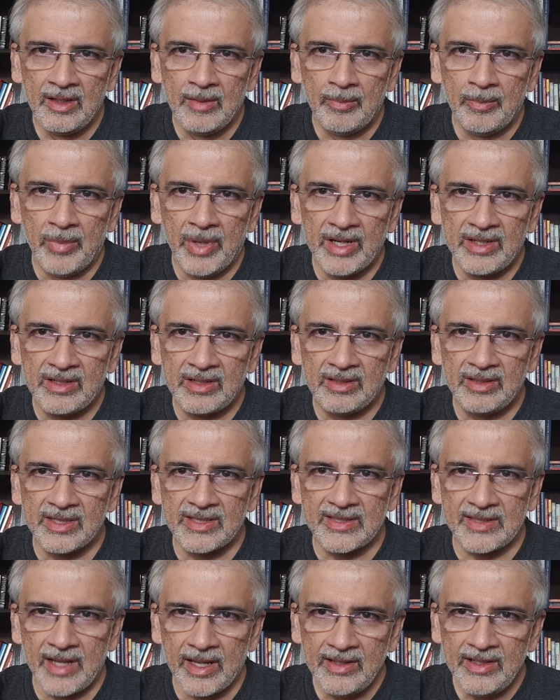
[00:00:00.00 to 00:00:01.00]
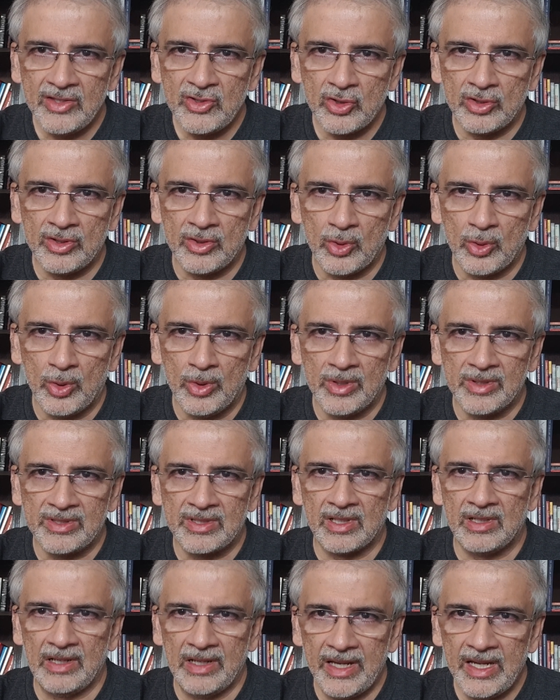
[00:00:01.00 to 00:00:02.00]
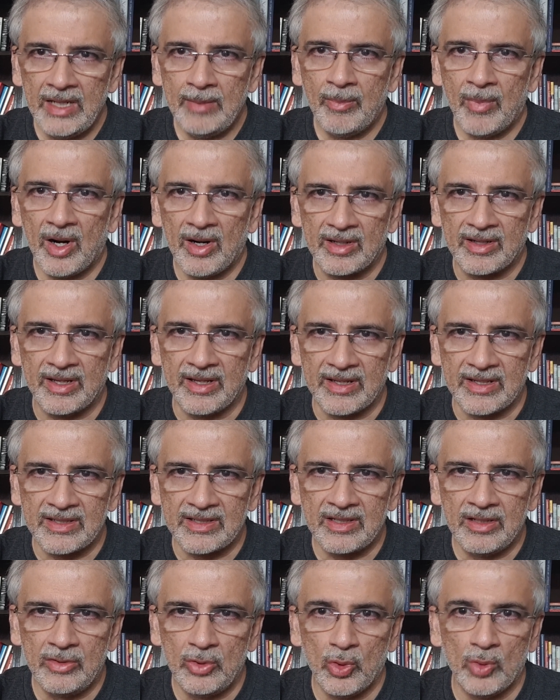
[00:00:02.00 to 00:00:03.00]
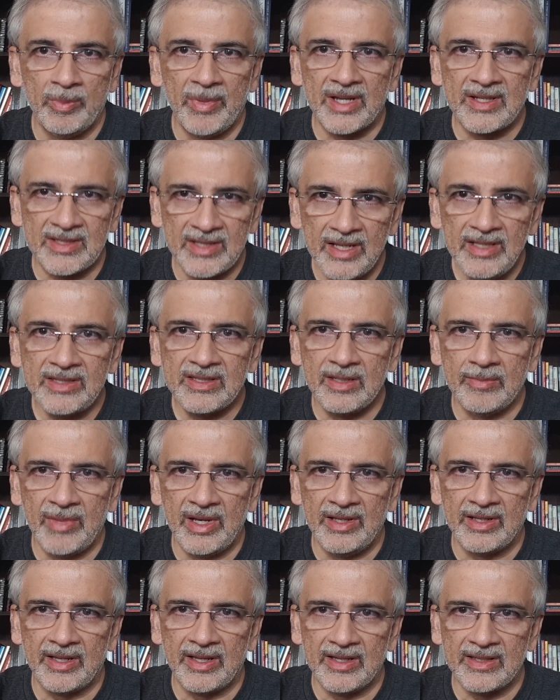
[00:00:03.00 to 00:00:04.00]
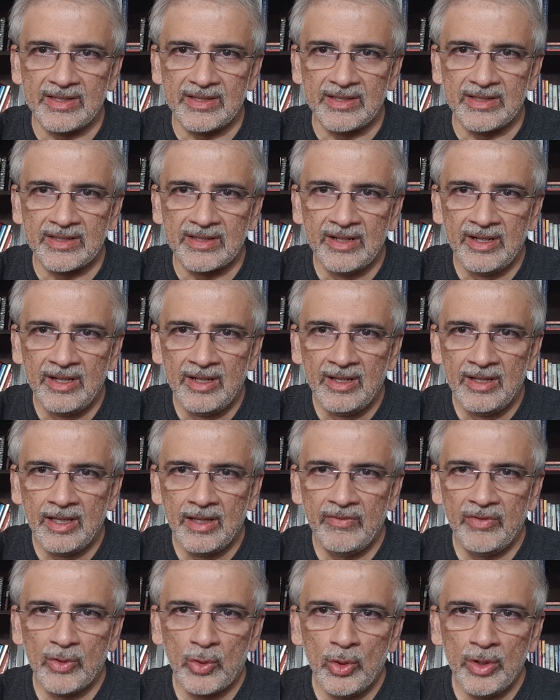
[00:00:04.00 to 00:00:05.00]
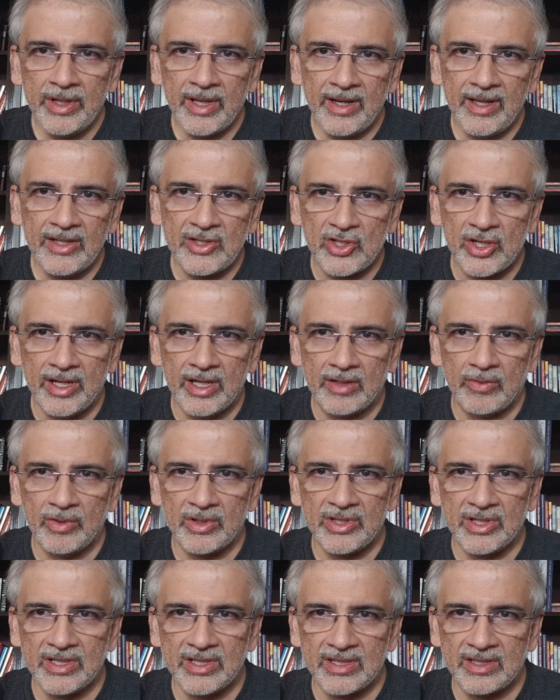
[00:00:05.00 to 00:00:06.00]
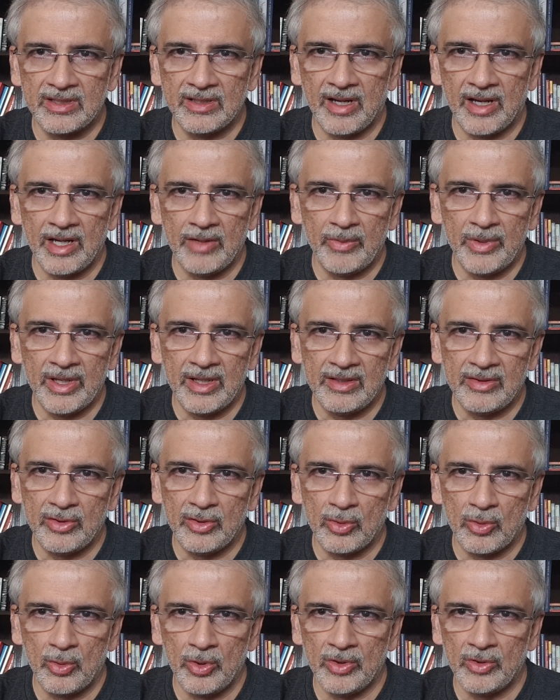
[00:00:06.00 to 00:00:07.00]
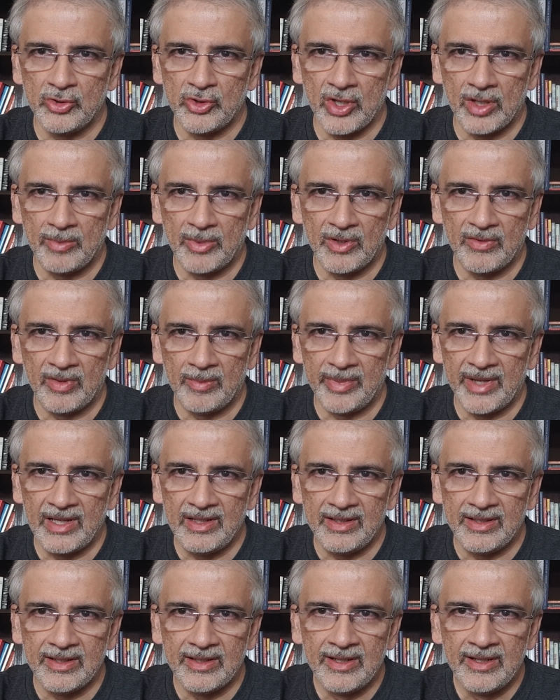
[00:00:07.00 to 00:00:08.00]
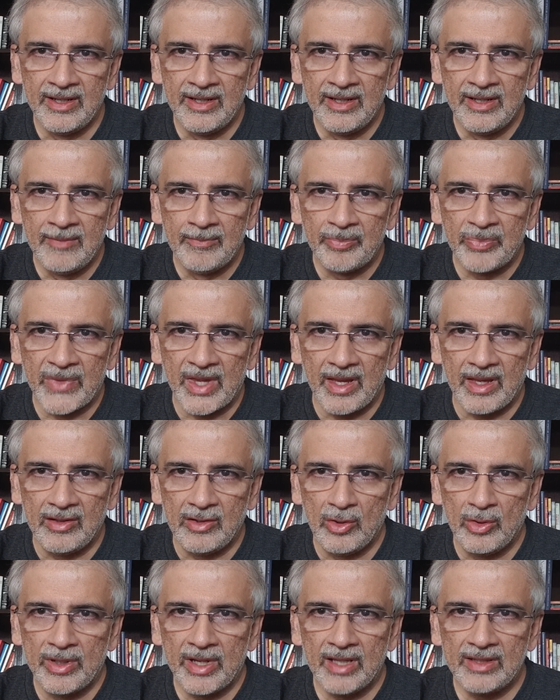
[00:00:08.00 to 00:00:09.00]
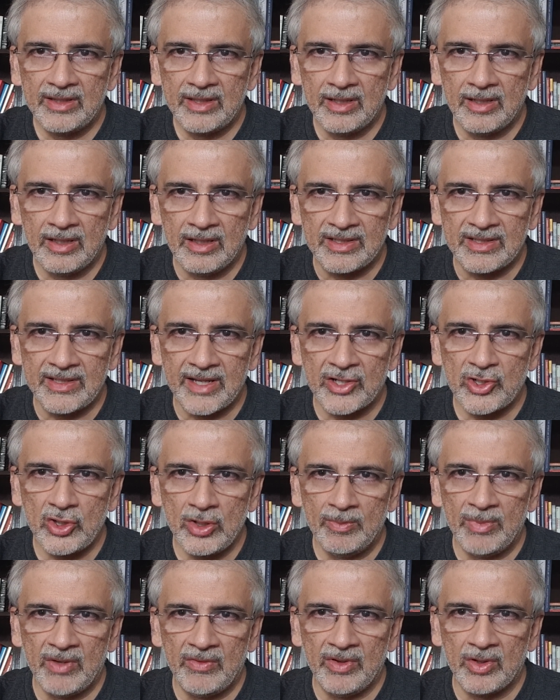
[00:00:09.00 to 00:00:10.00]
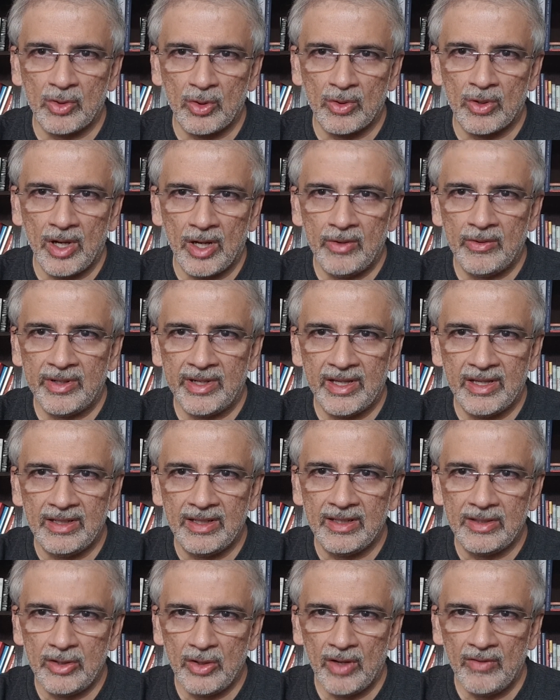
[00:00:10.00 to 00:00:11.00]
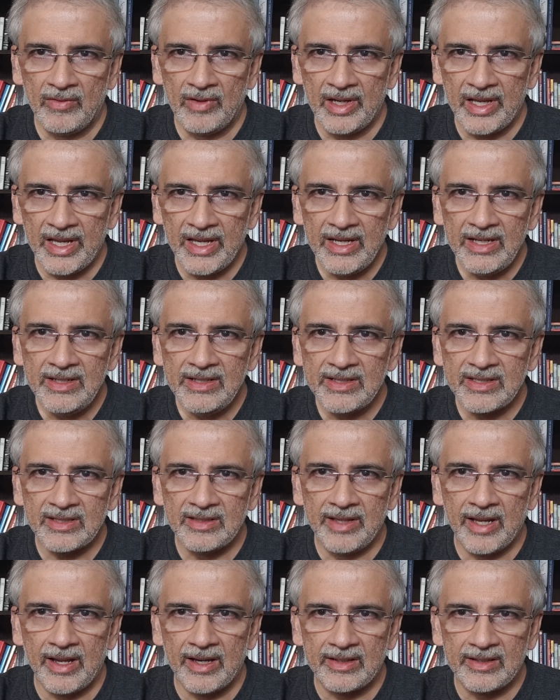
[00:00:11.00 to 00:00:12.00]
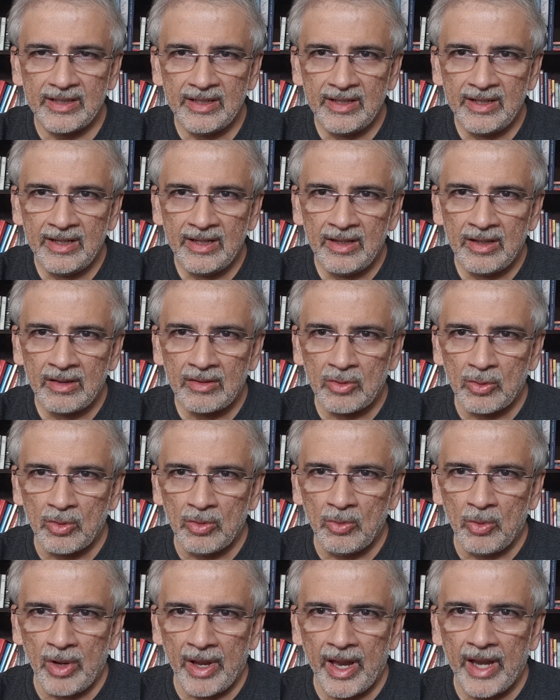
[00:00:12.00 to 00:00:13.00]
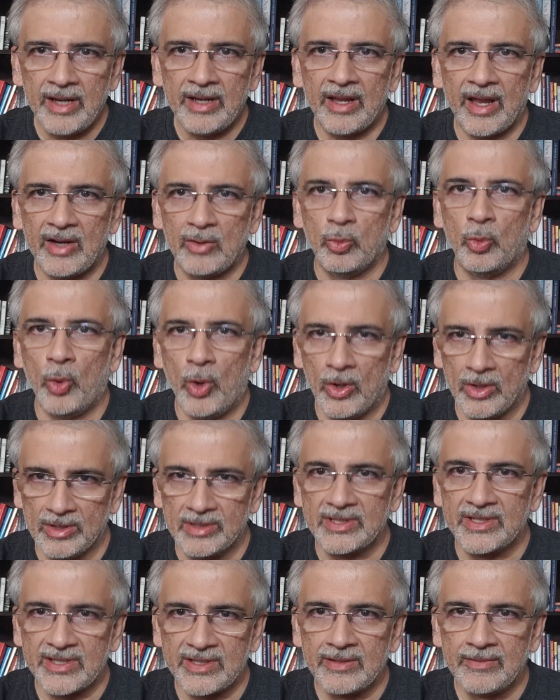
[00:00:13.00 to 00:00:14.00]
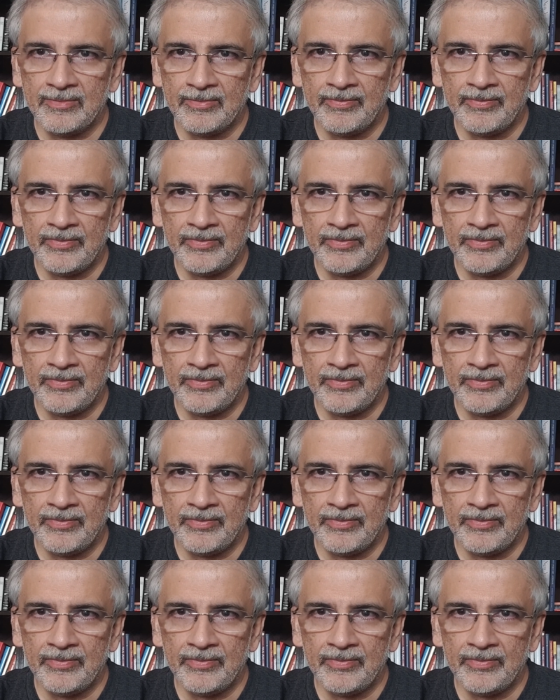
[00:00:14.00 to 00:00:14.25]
but the signage on the roads, the lane markings, don't make sense in many cases. If you go on NH8, which is the highway, going to Jaipur from Delhi, and you look at the section between Gurgaon and Delhi, you have lanes that end at walls.